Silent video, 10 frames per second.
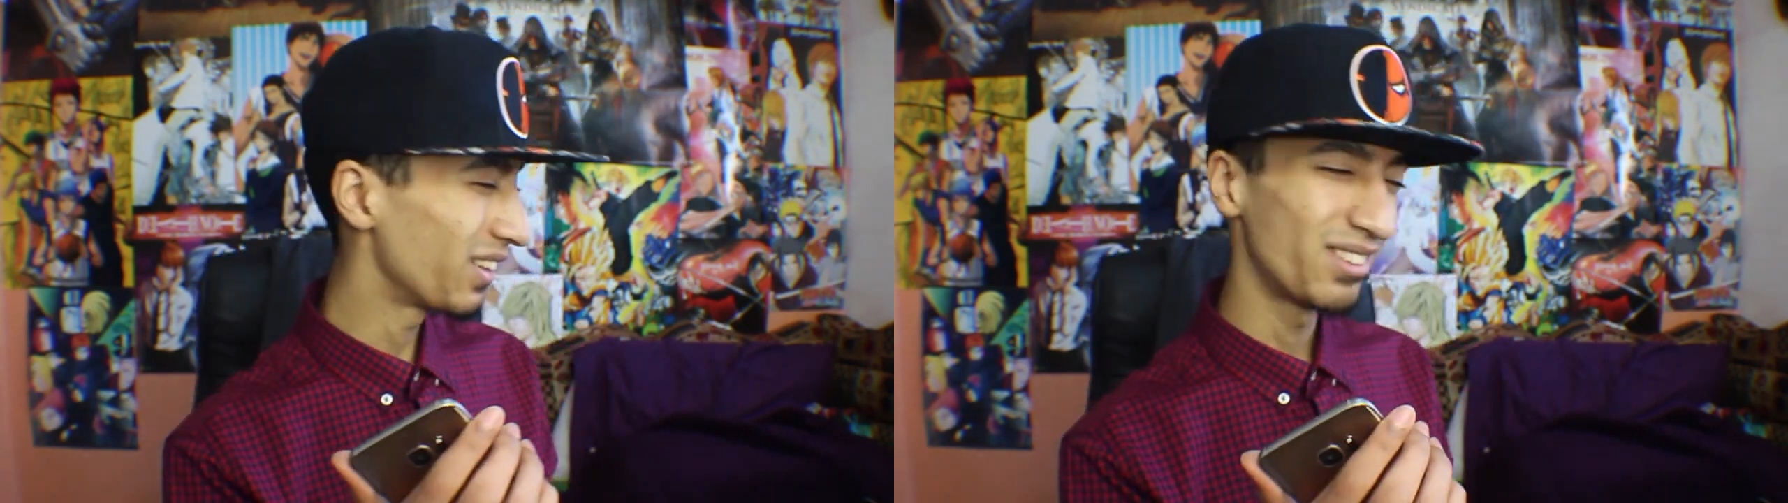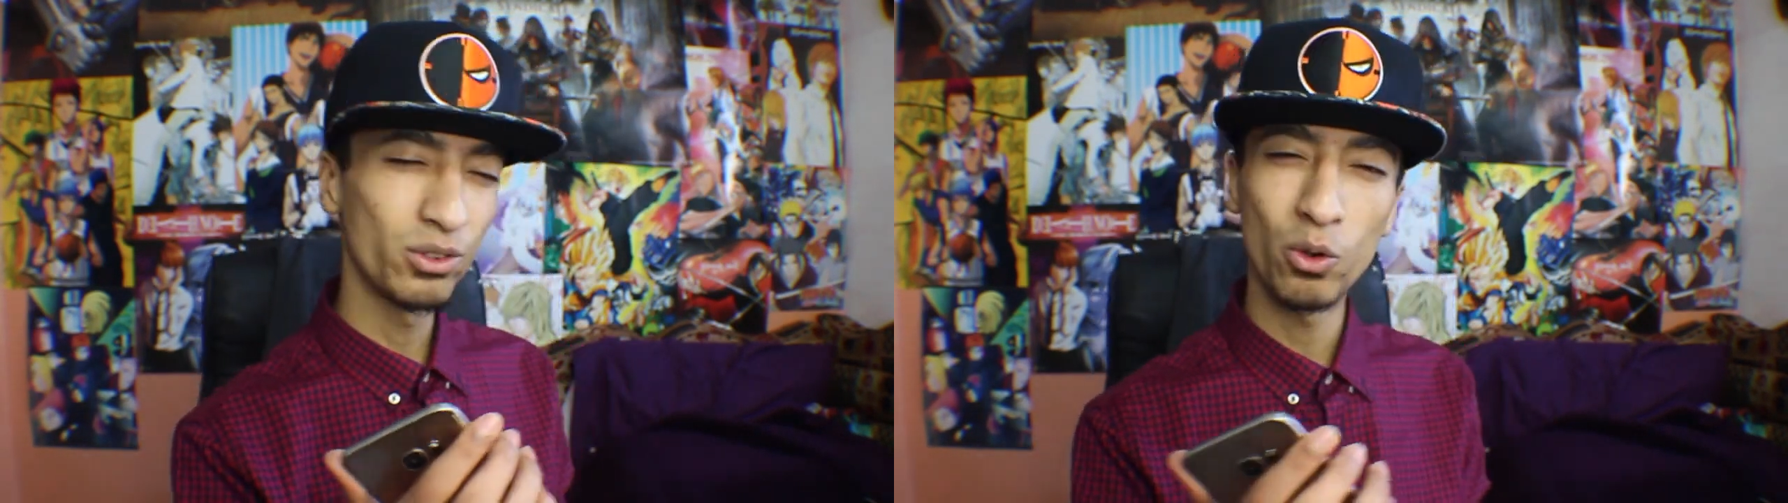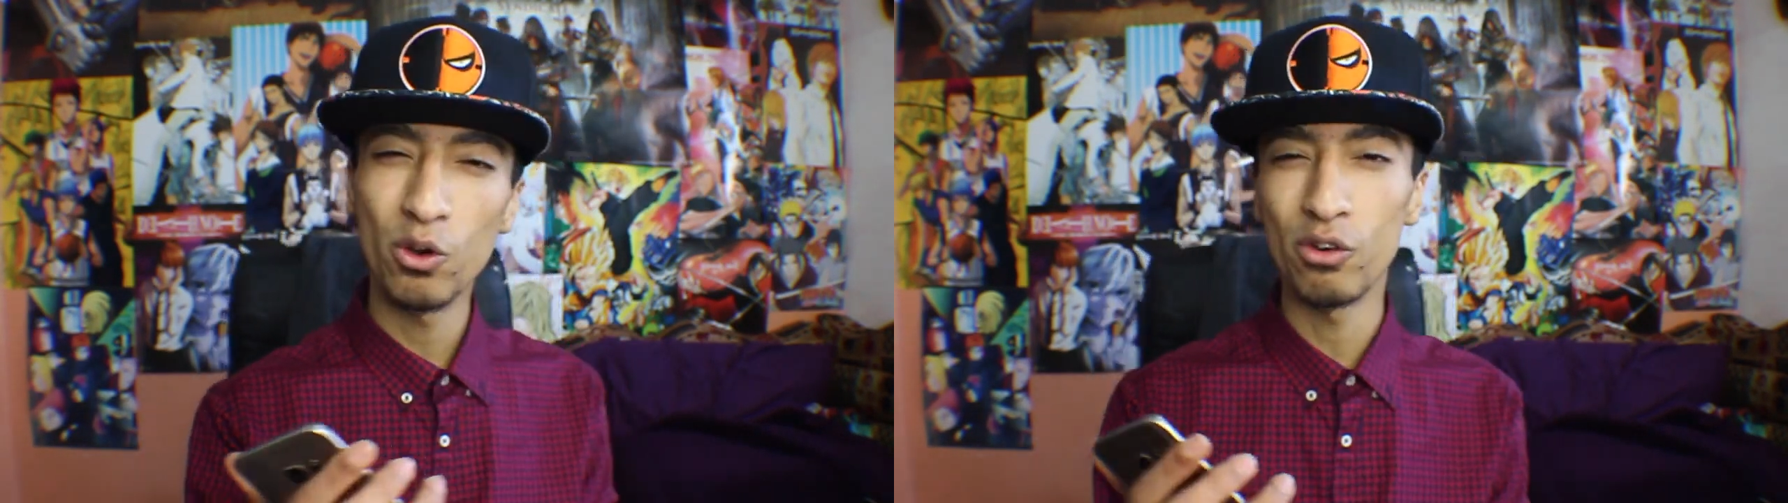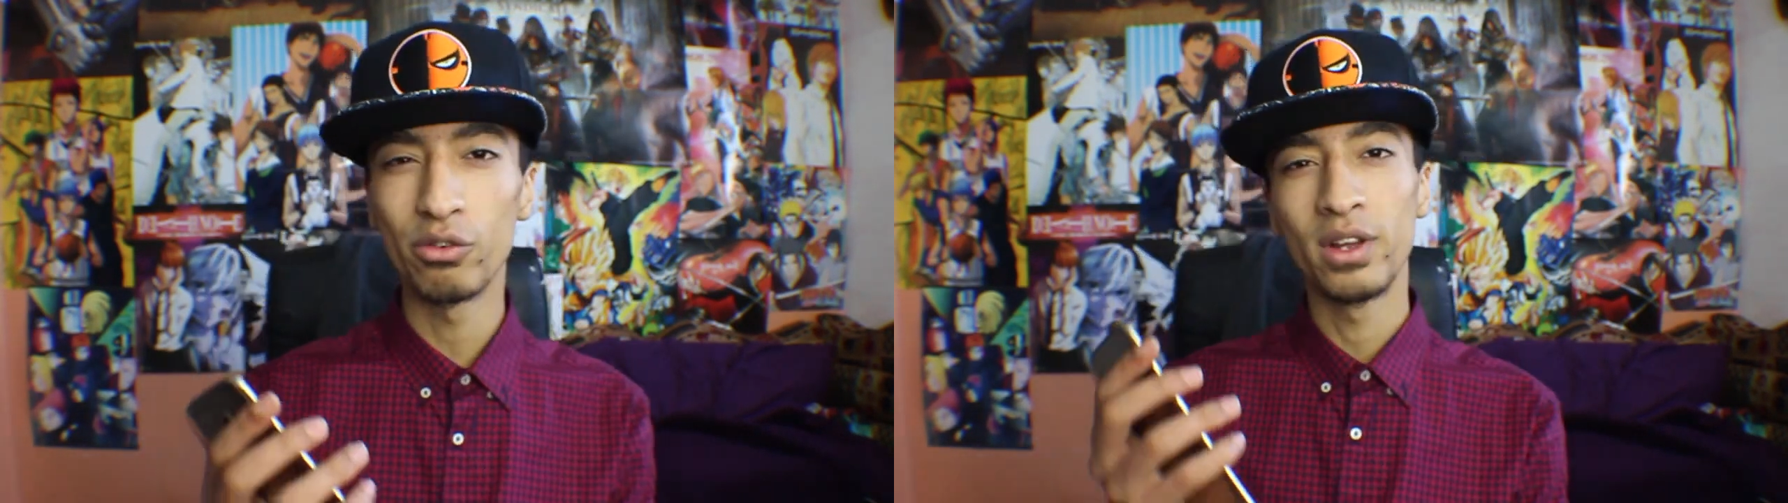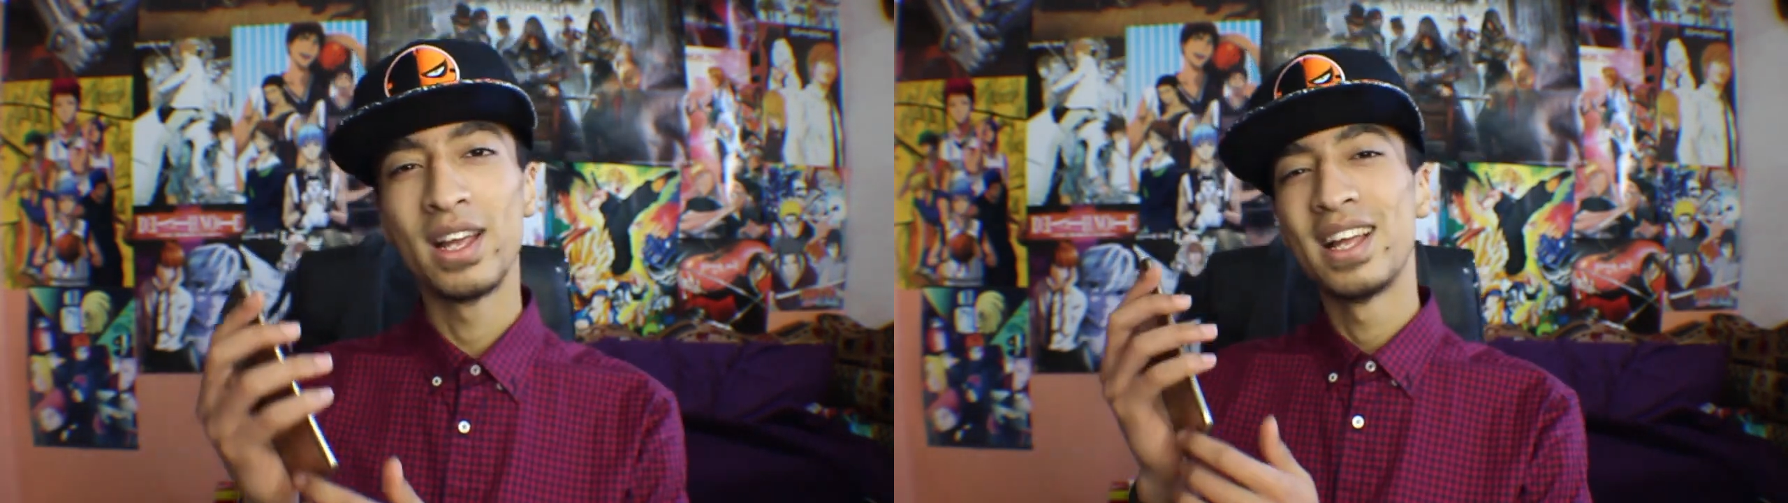a
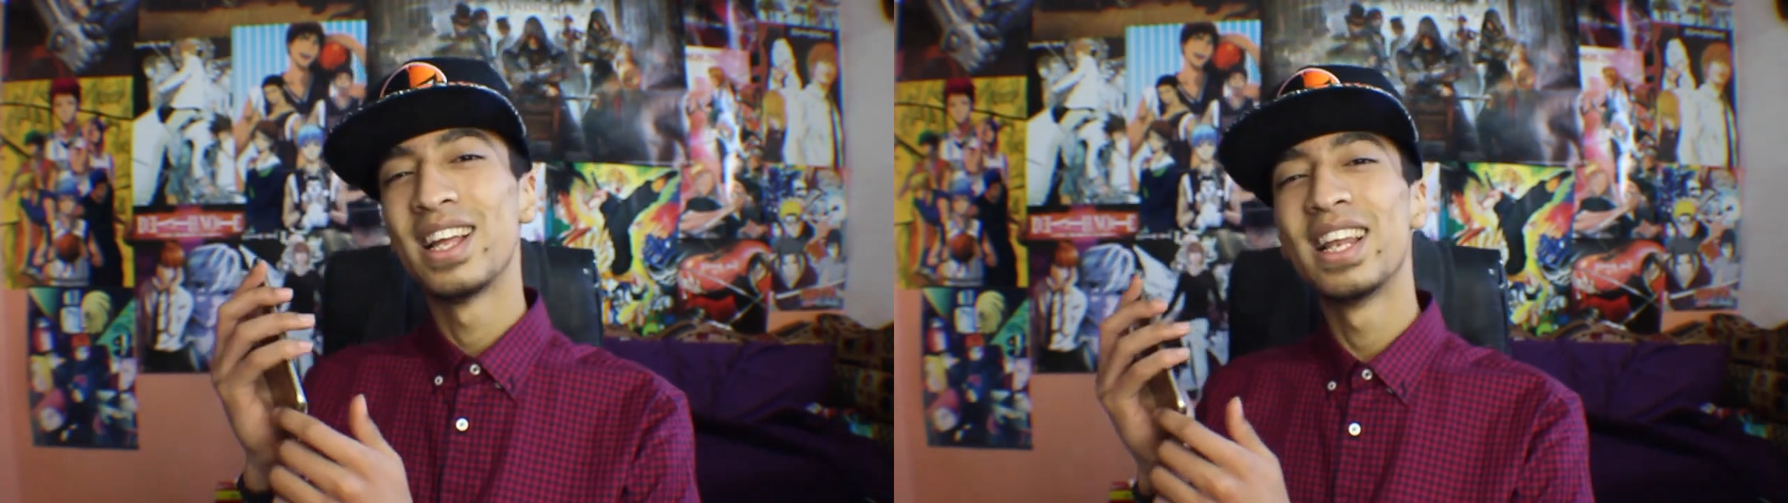sort of